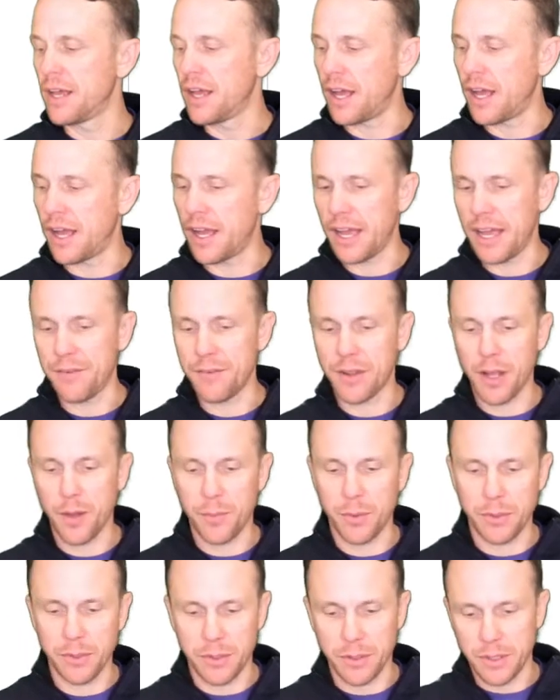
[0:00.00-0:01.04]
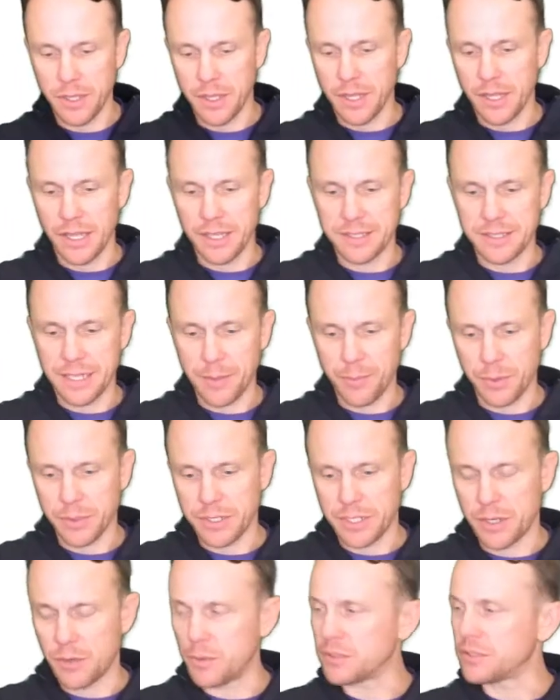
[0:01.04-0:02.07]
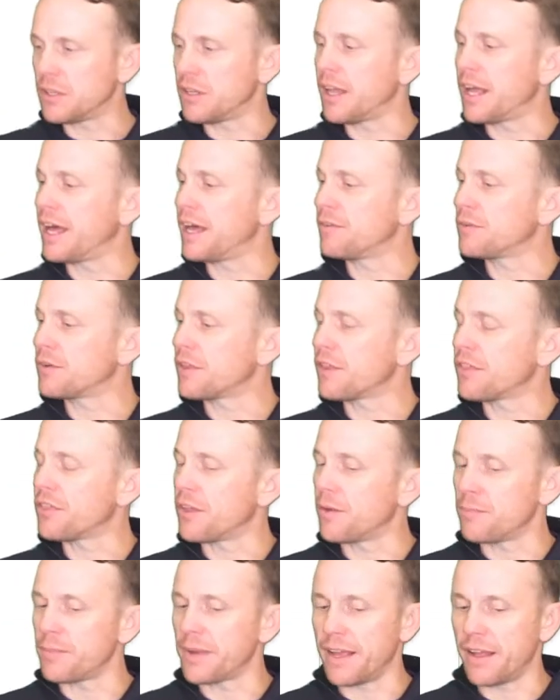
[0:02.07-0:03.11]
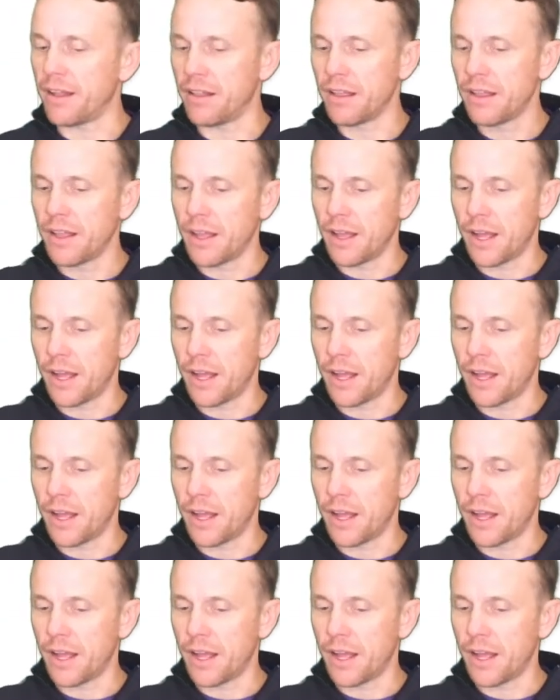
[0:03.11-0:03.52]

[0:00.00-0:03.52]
I have a couple samples here, which I'll add for the thumbnail.